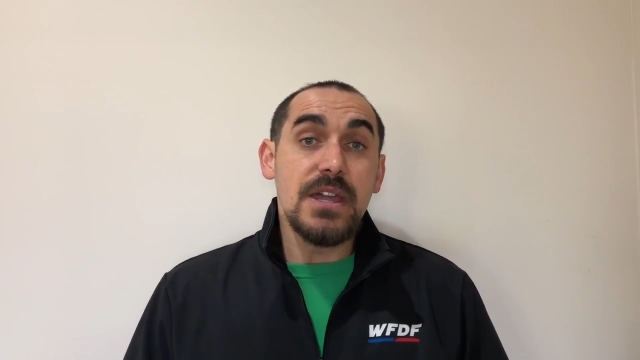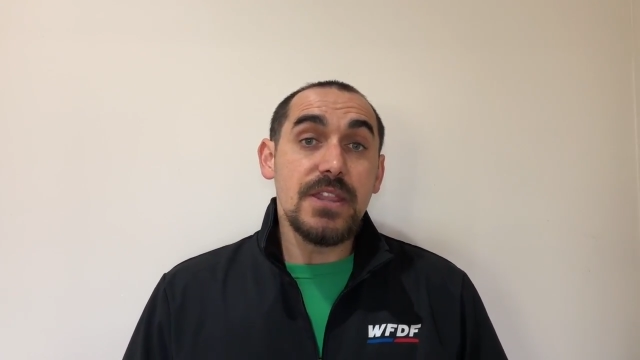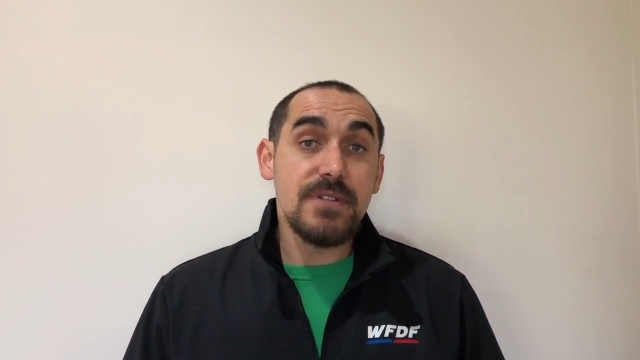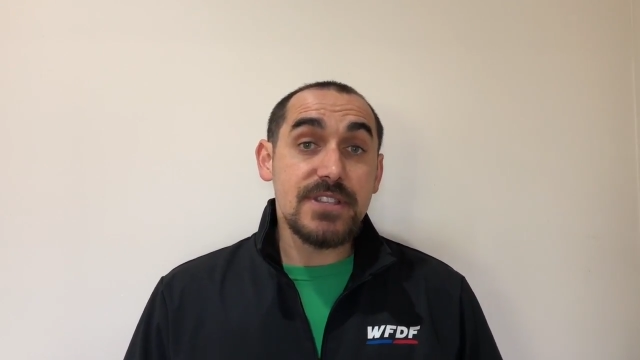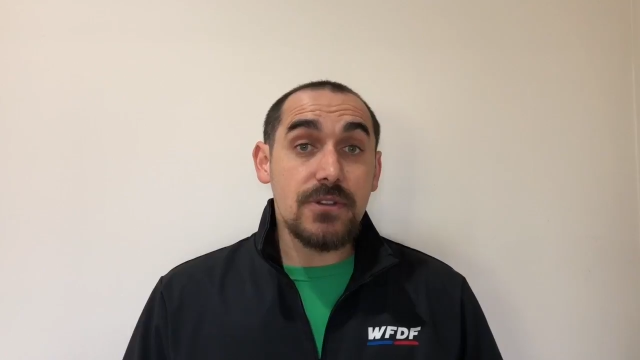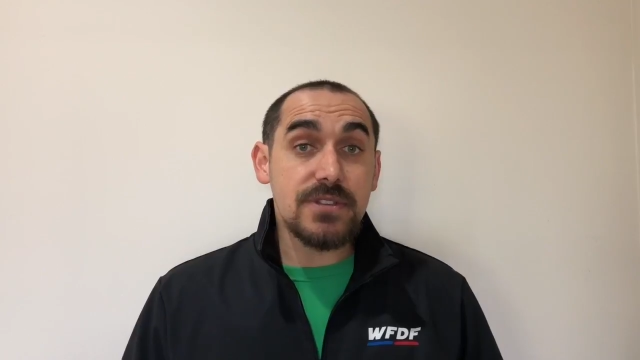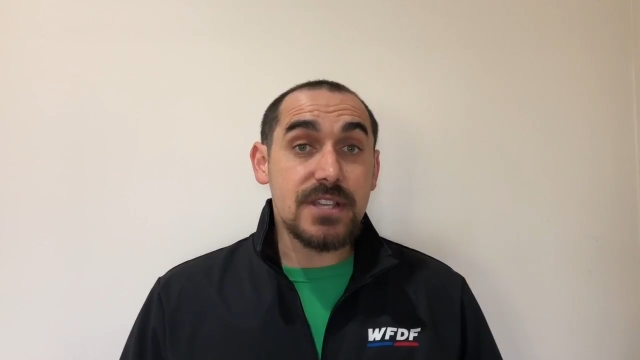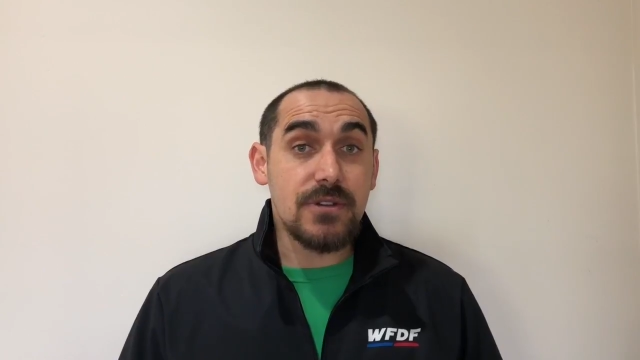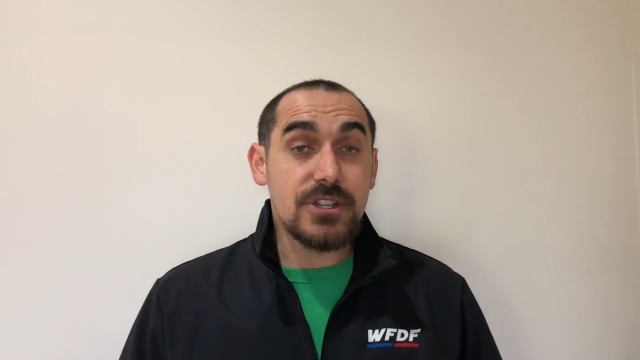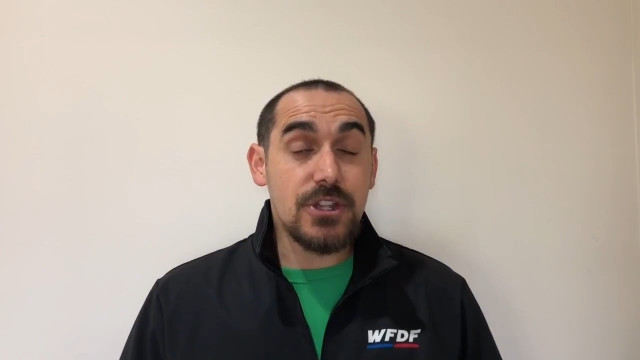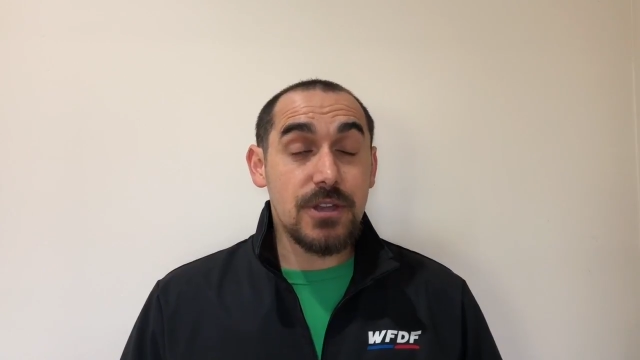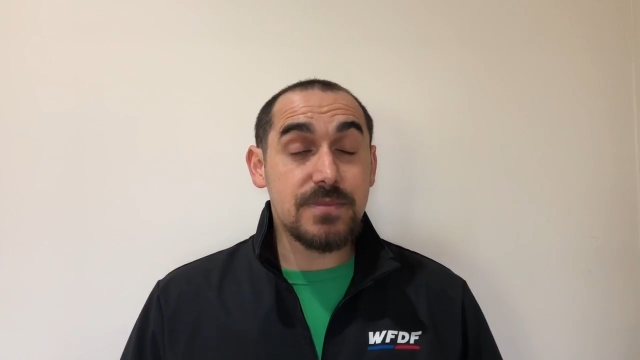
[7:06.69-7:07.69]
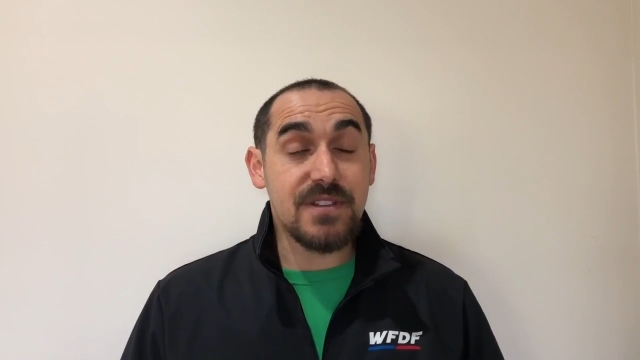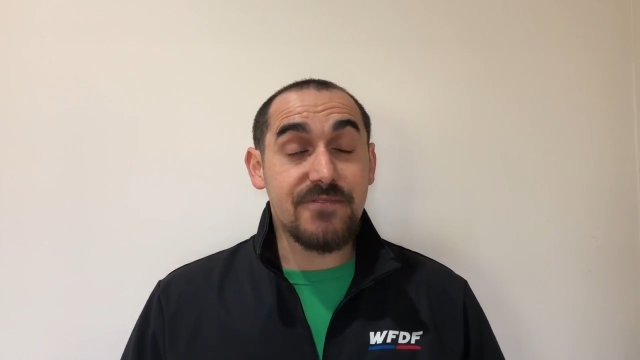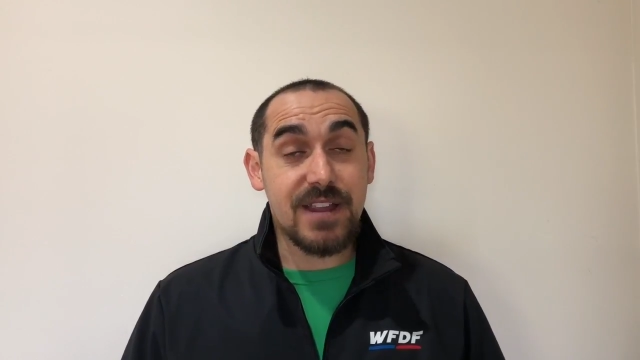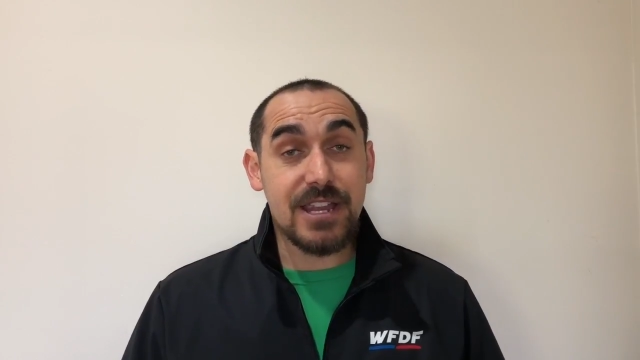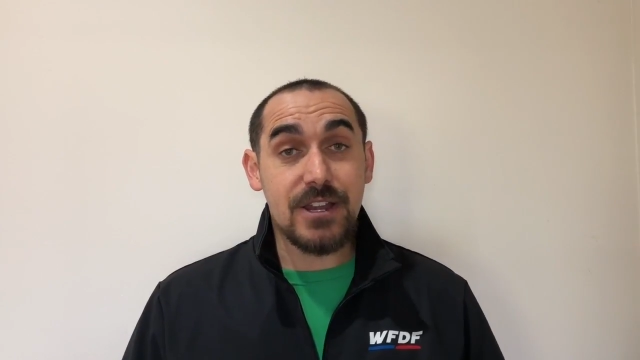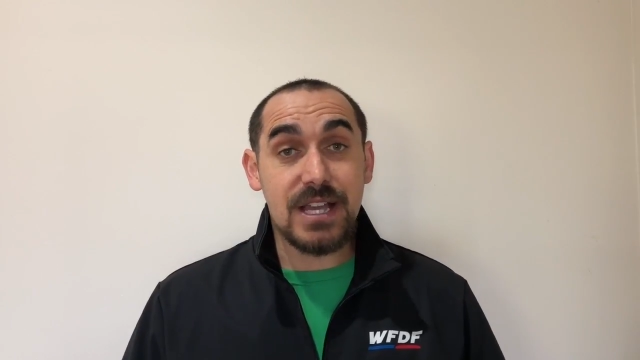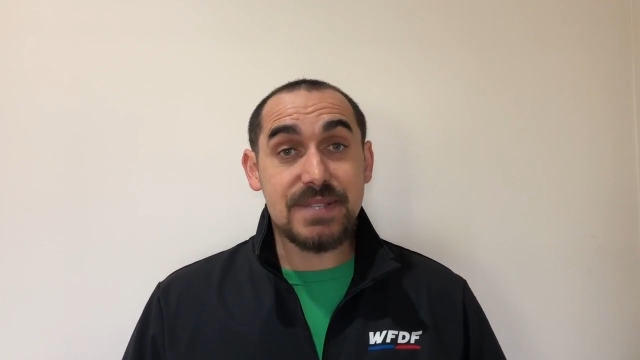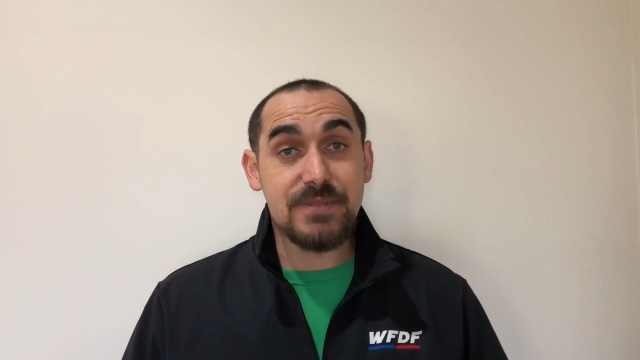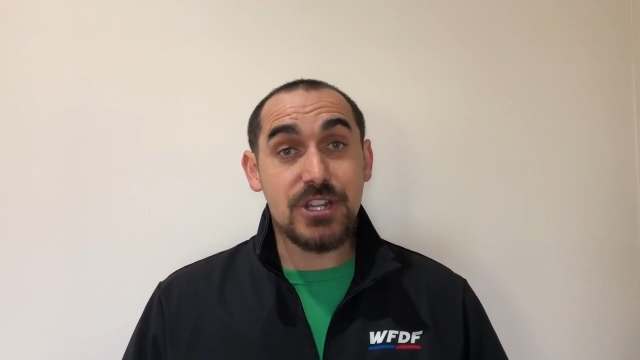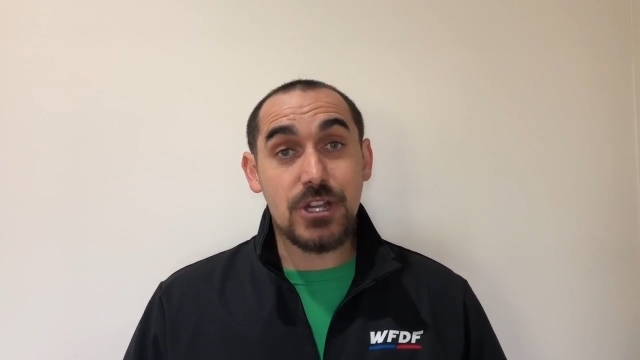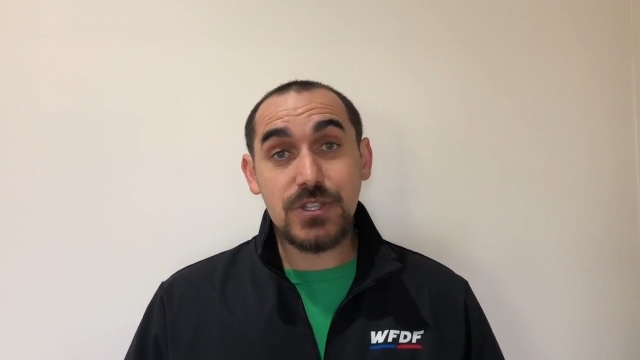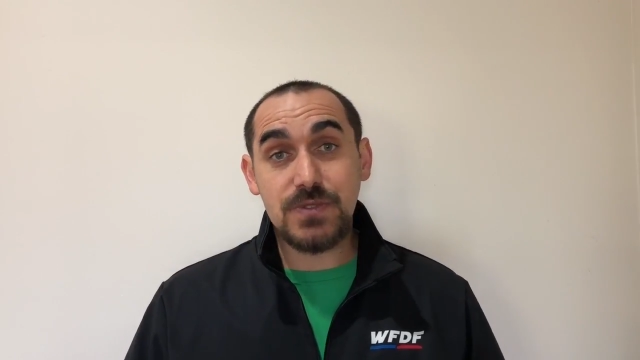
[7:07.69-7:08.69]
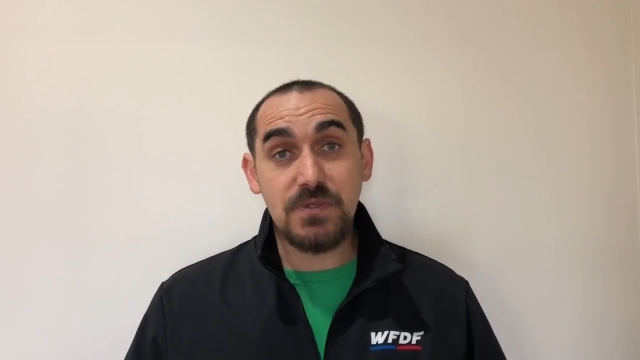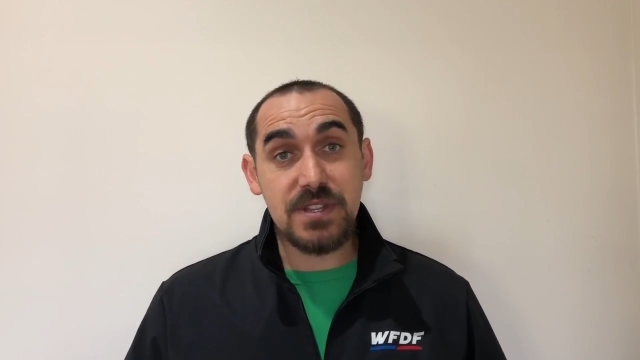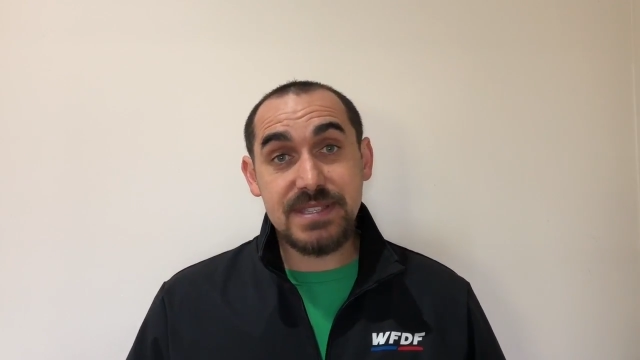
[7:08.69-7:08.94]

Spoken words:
There is also, in terms of recognising we don't just want